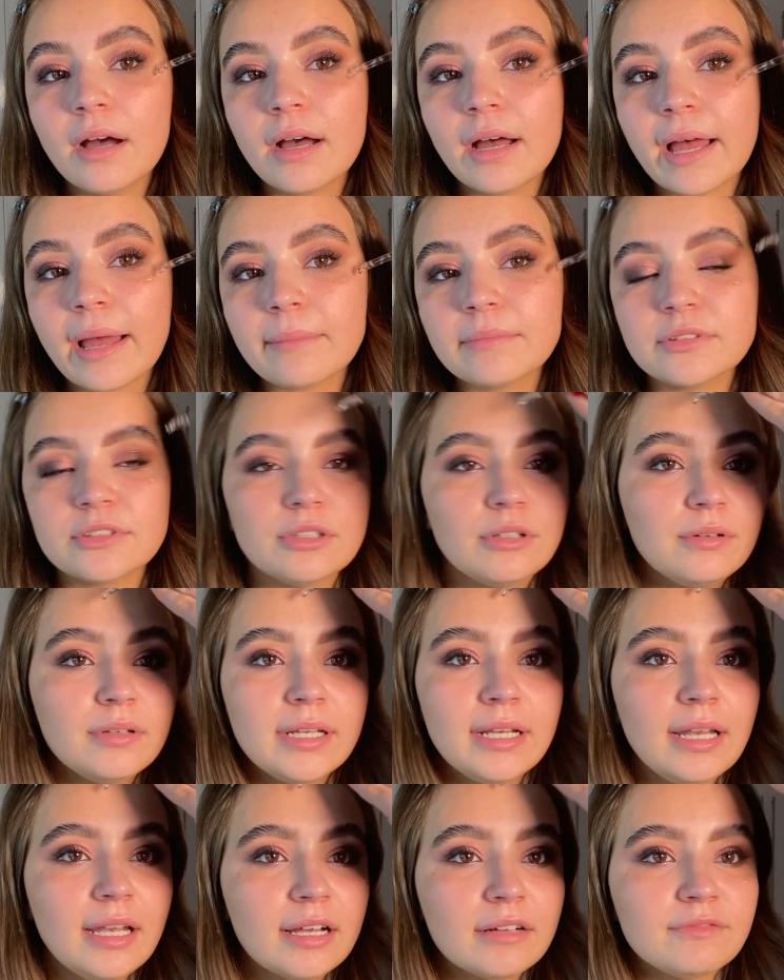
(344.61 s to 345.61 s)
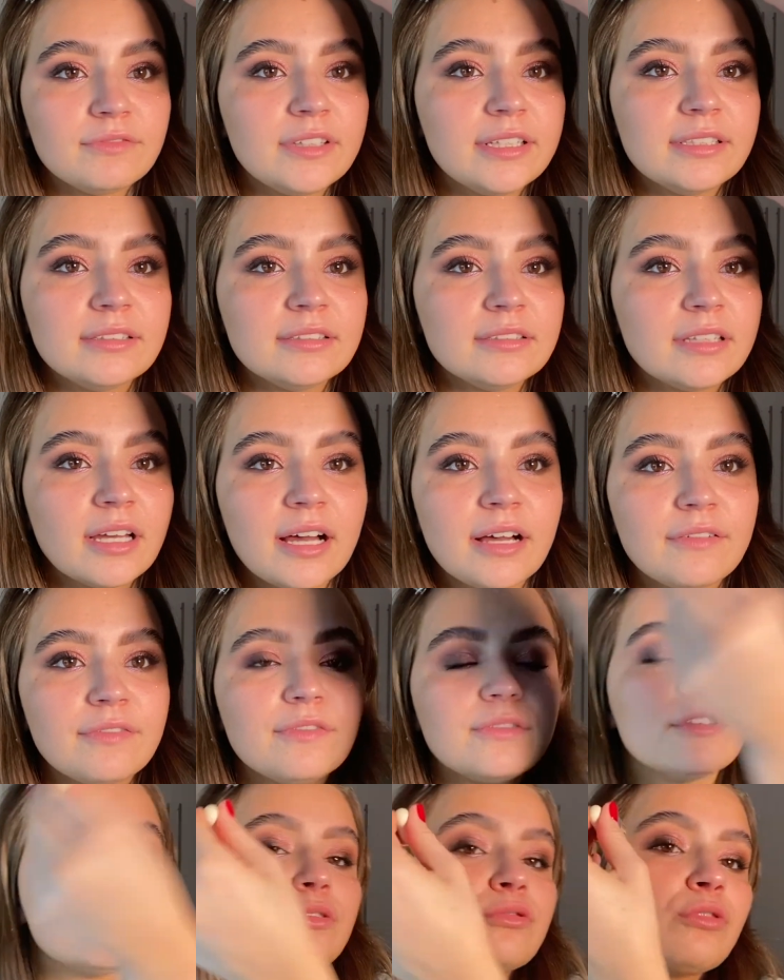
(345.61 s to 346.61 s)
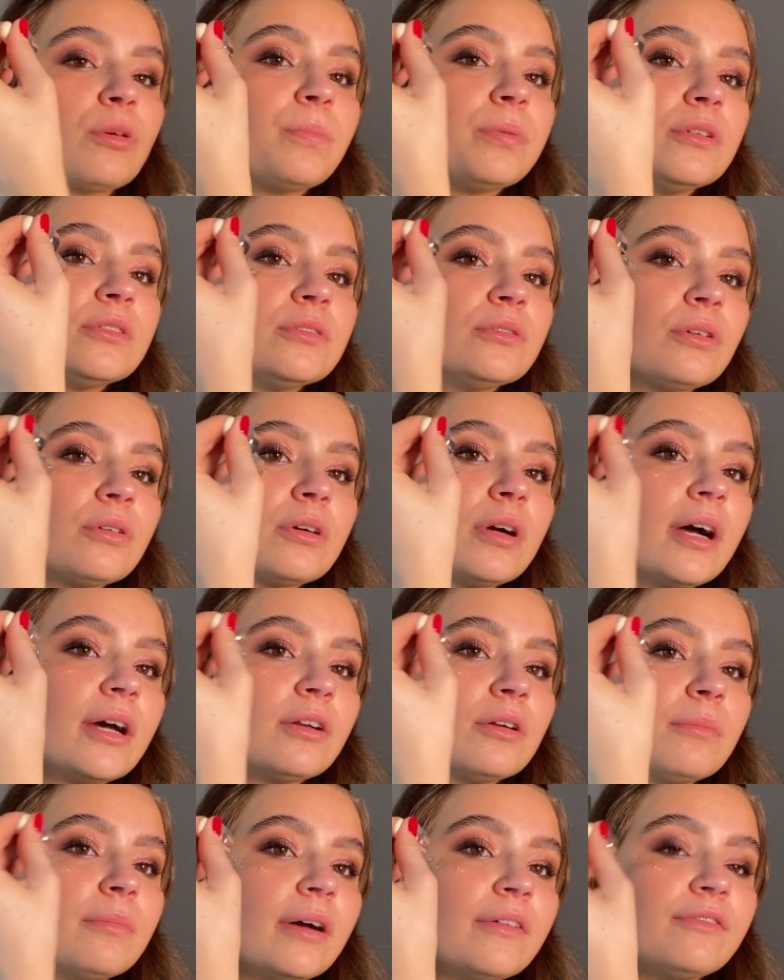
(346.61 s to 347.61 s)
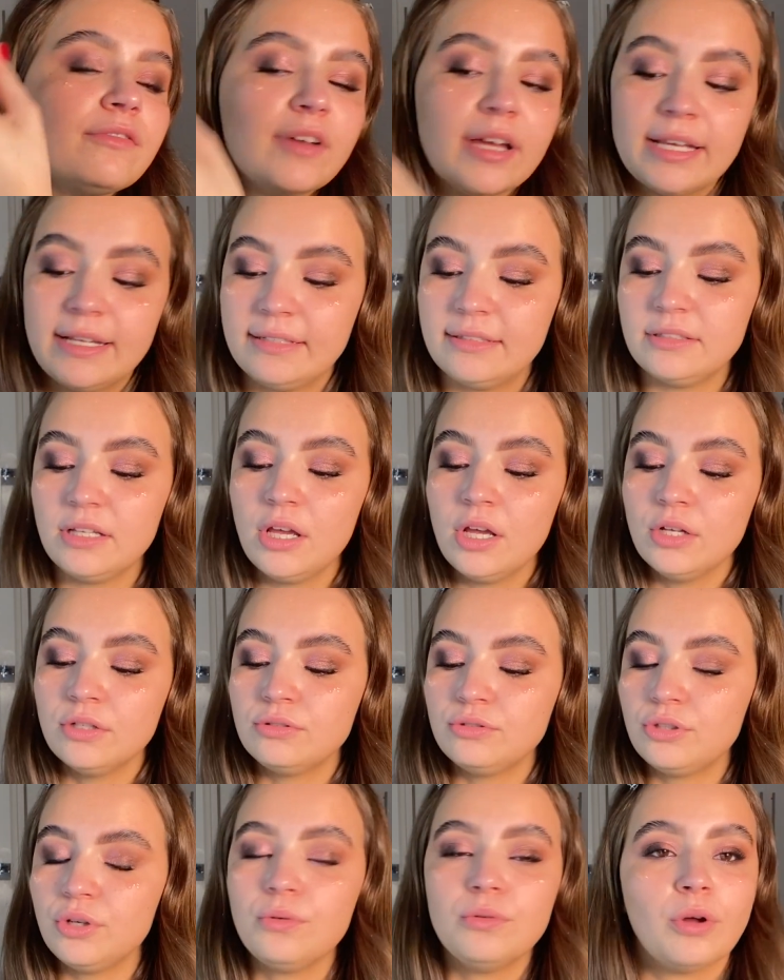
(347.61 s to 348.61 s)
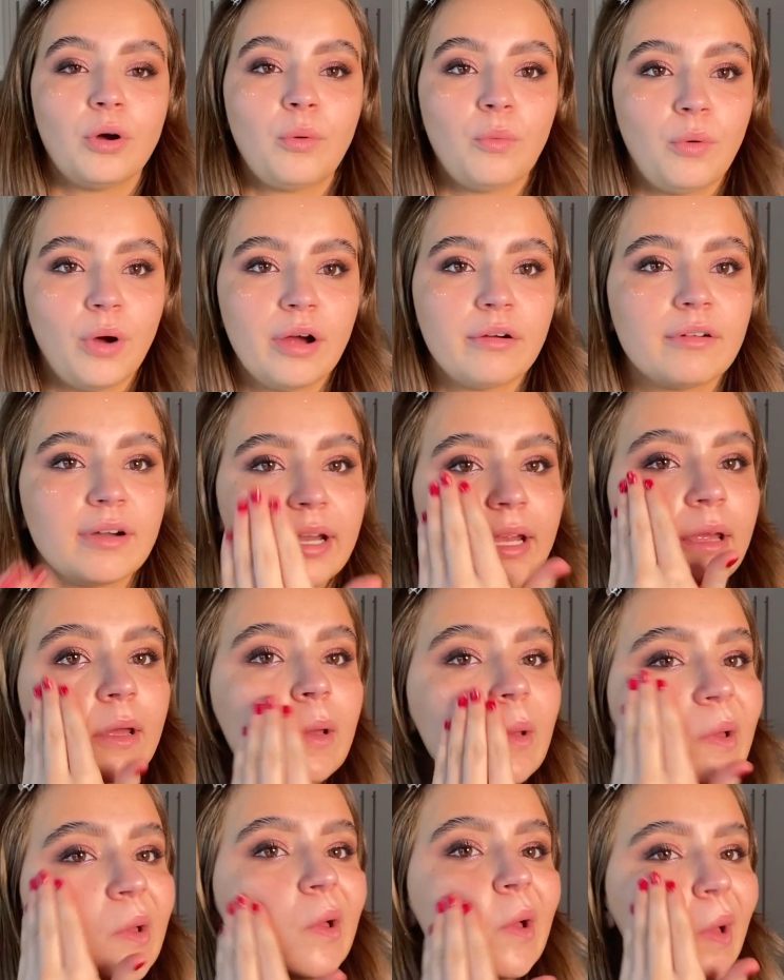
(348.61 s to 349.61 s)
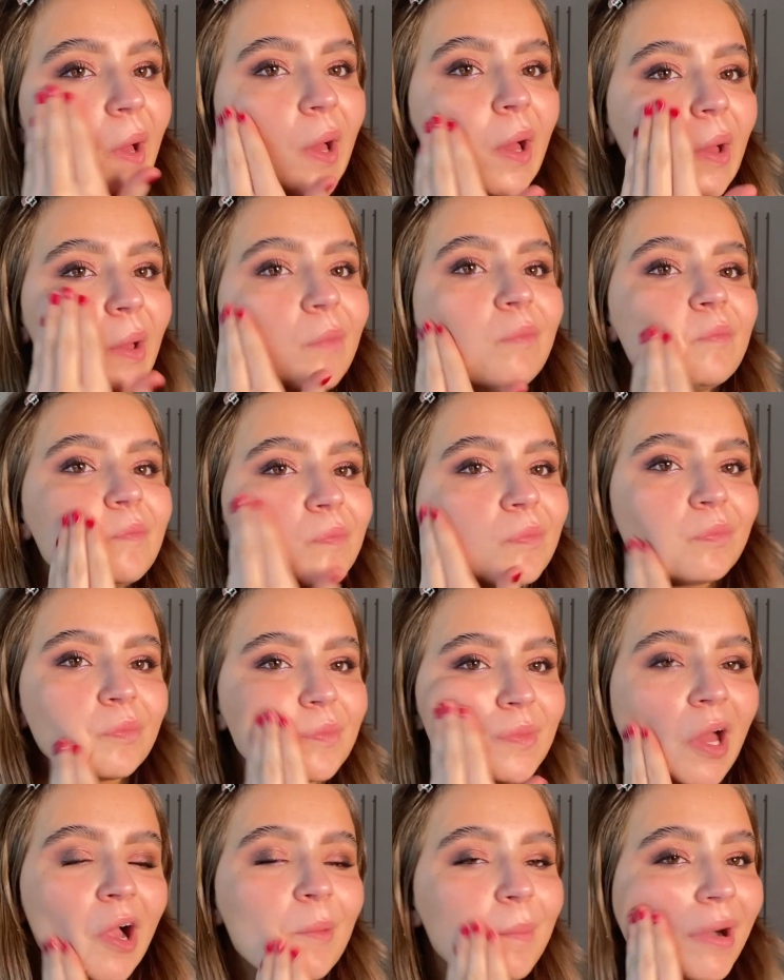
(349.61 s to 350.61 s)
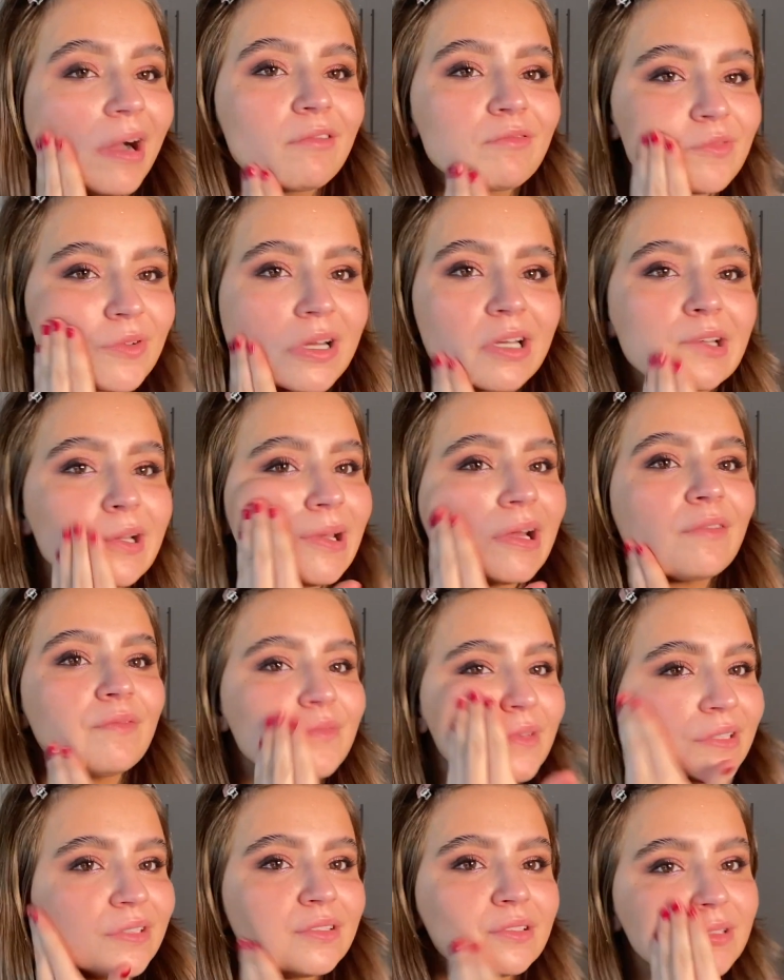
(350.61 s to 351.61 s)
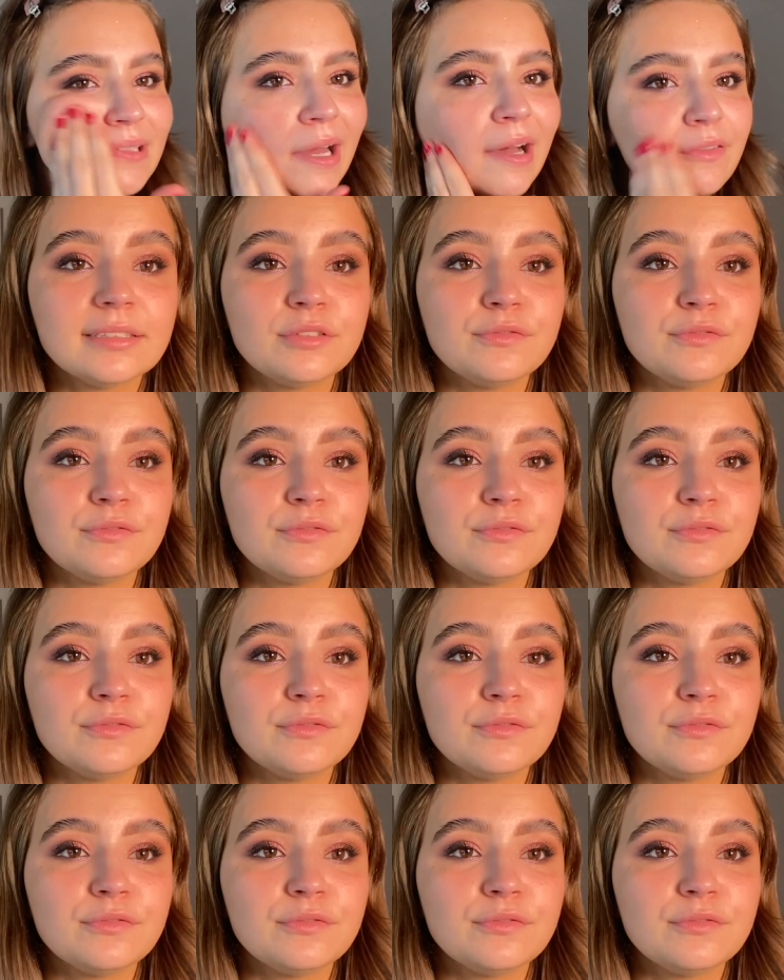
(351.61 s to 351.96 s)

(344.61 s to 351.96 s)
Absolutely love this stuff. The dropper's not going on my face, do not worry. No, but I really love this stuff.